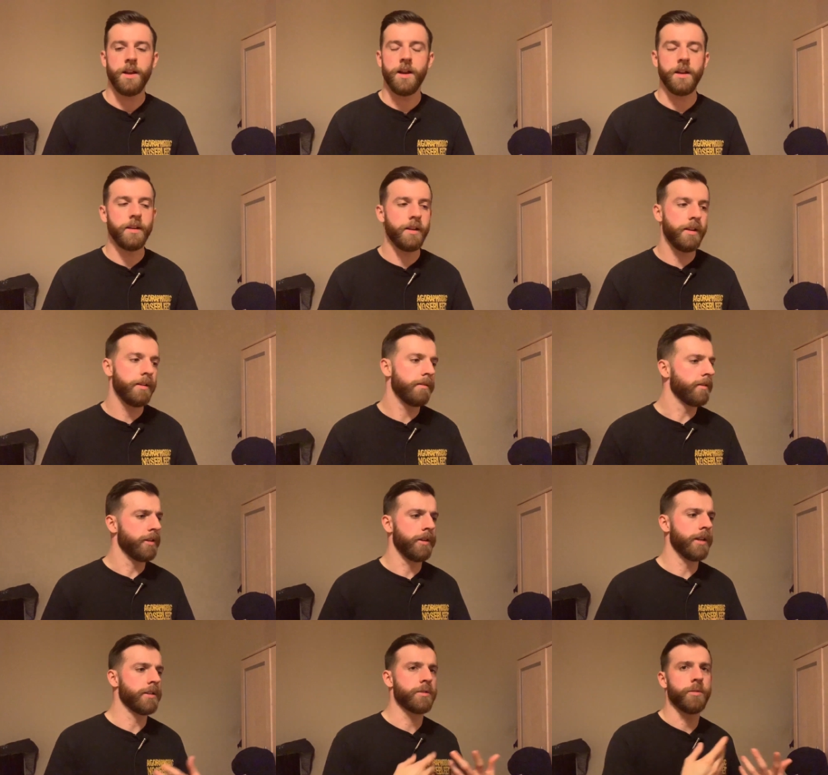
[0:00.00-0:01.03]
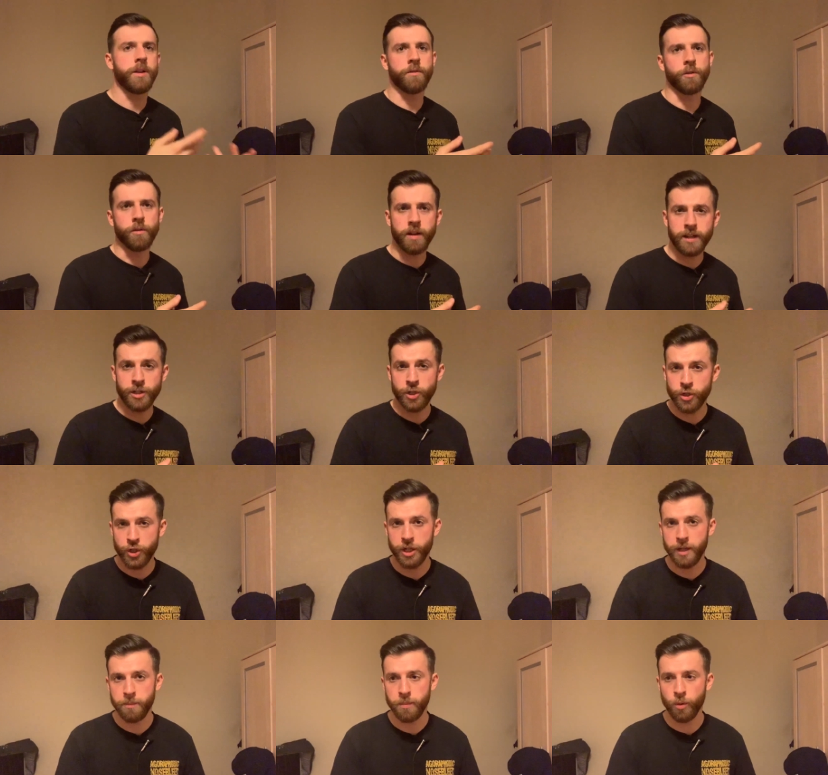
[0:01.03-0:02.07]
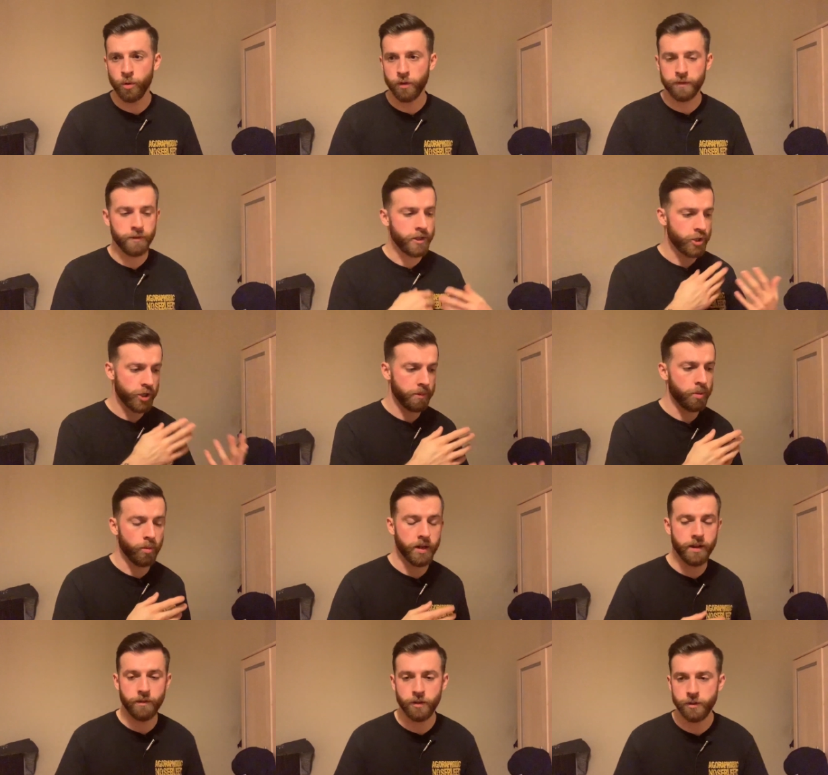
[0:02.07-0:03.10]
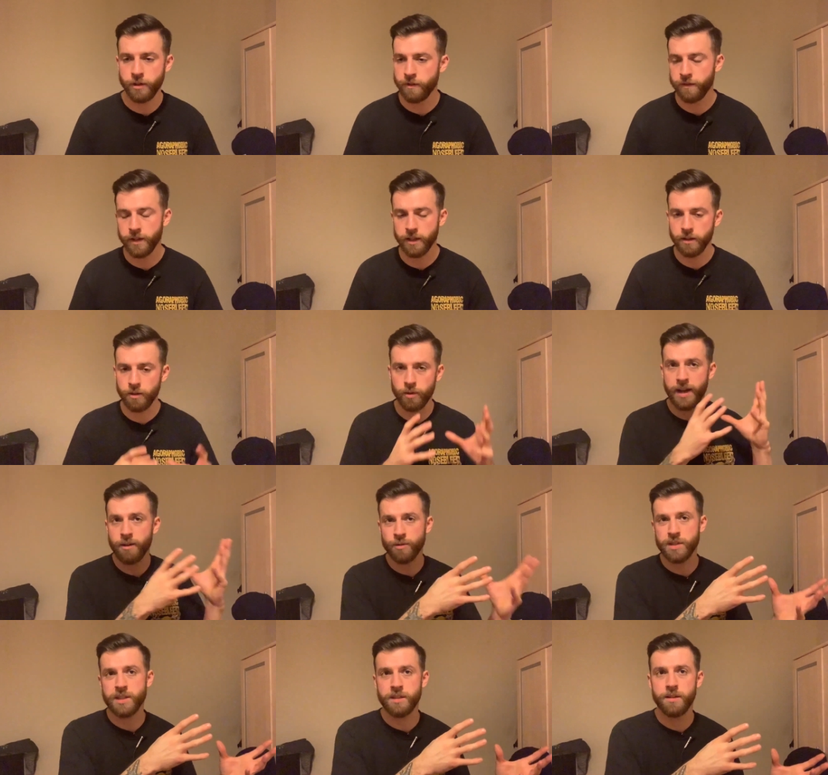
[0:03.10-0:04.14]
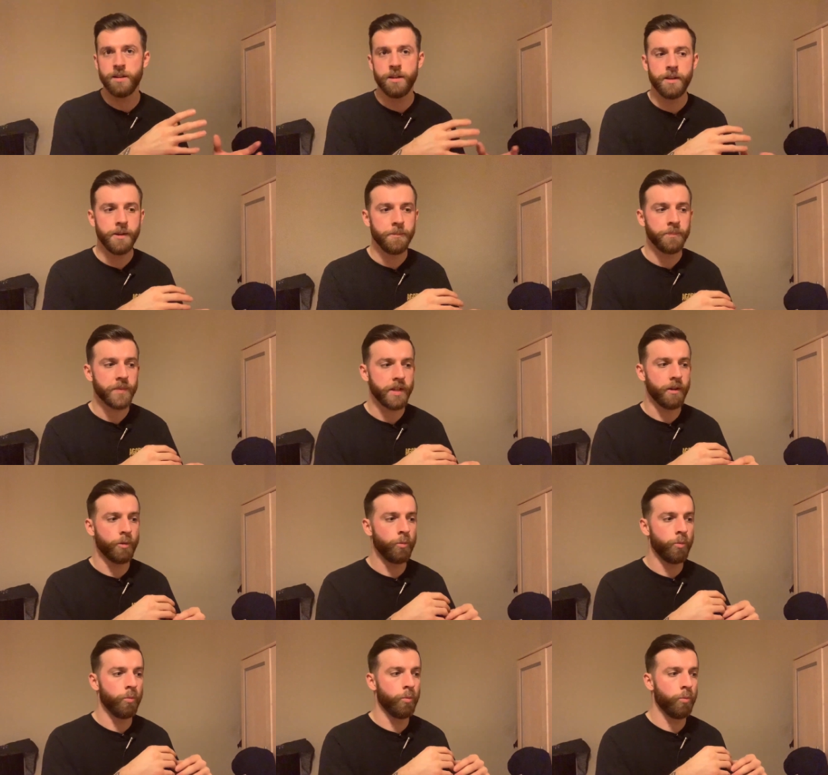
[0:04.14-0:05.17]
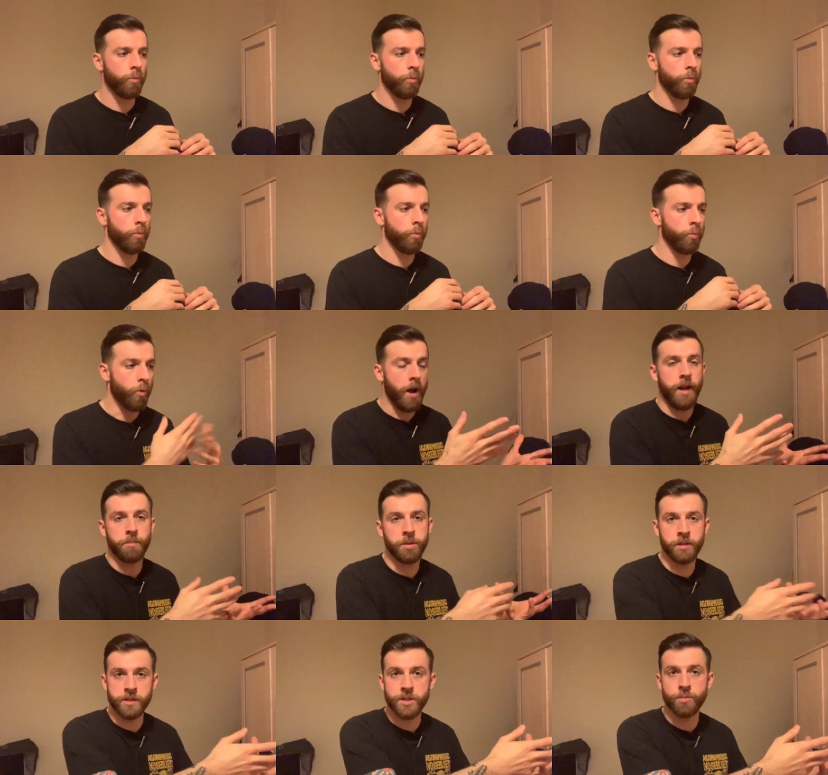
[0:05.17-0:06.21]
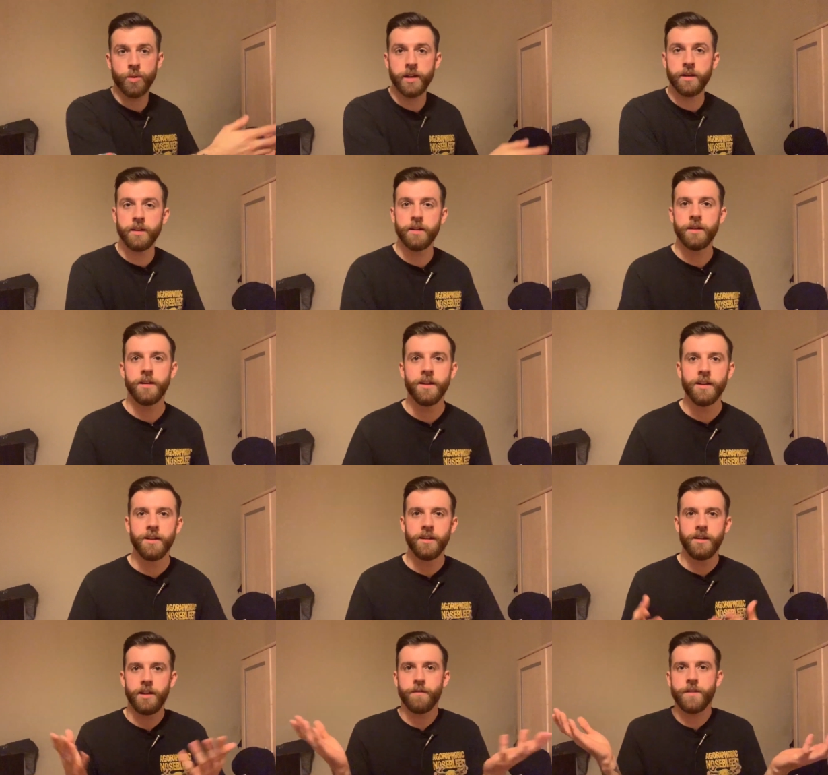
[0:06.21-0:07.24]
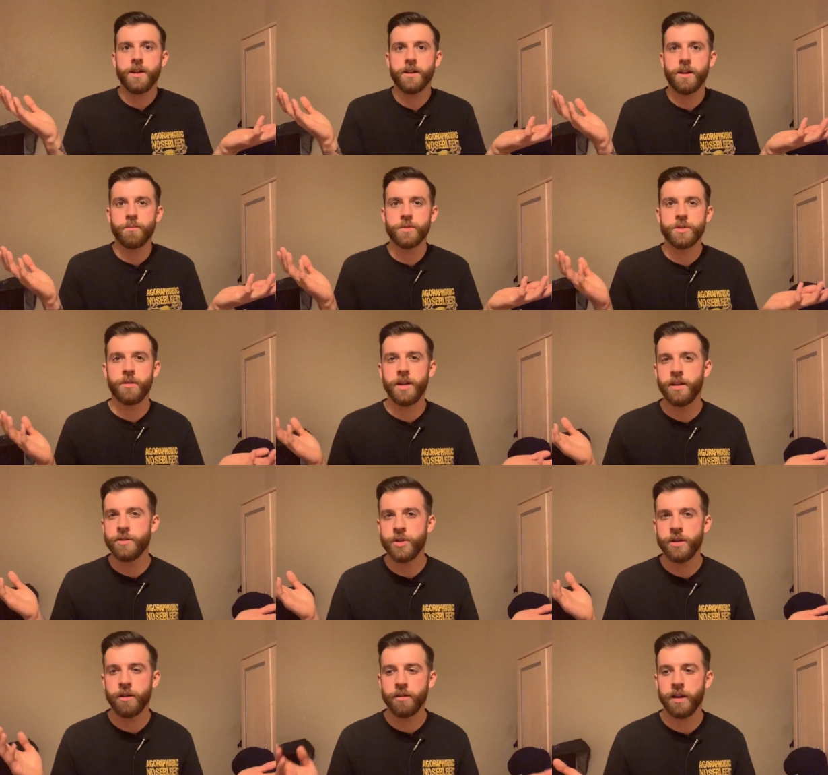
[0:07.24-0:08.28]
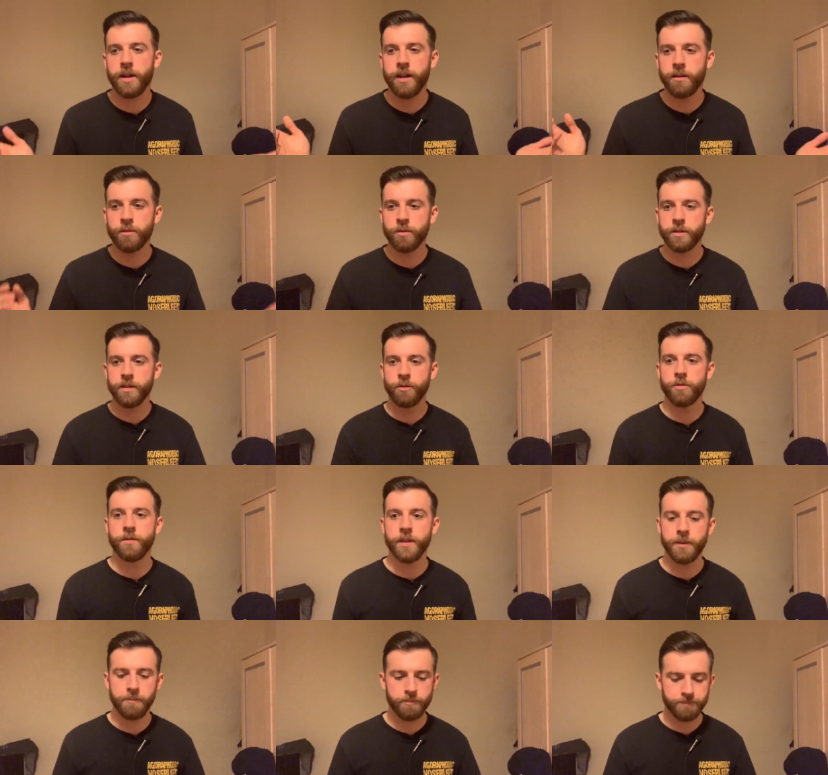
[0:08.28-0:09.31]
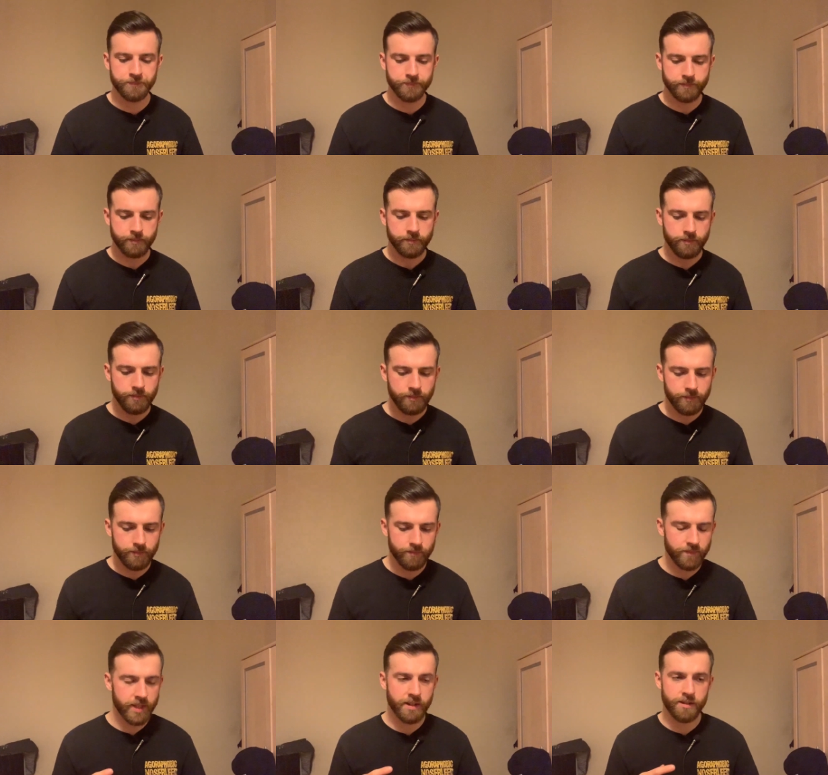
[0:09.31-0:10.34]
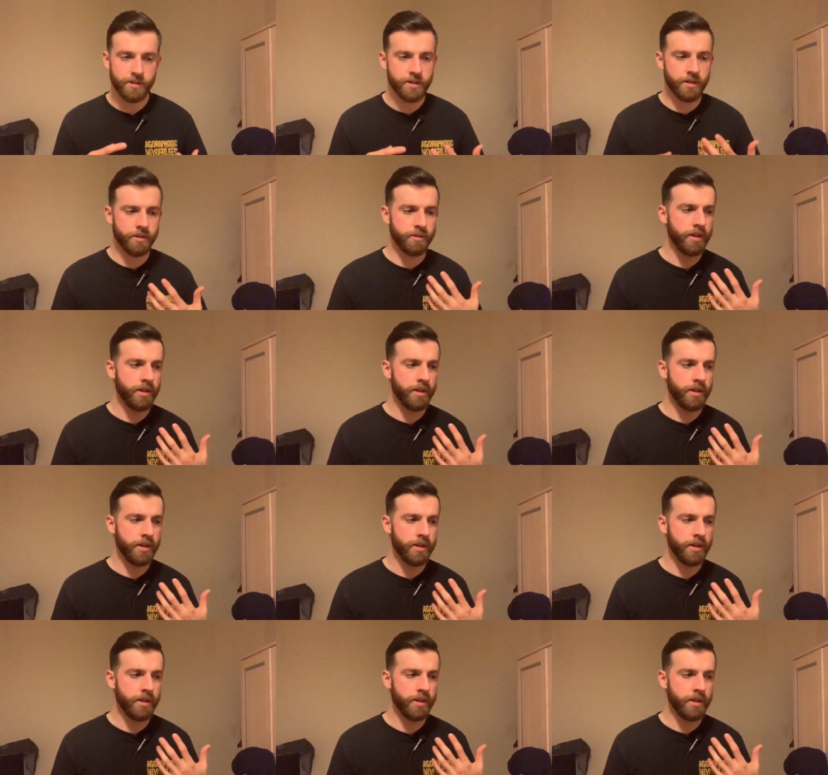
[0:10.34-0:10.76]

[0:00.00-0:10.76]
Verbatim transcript: and then you get into another relationship or a friendship or whatever, and you think, oh, how's, you know, what happens when, if that comes to an end, you know, how do I deal with it? So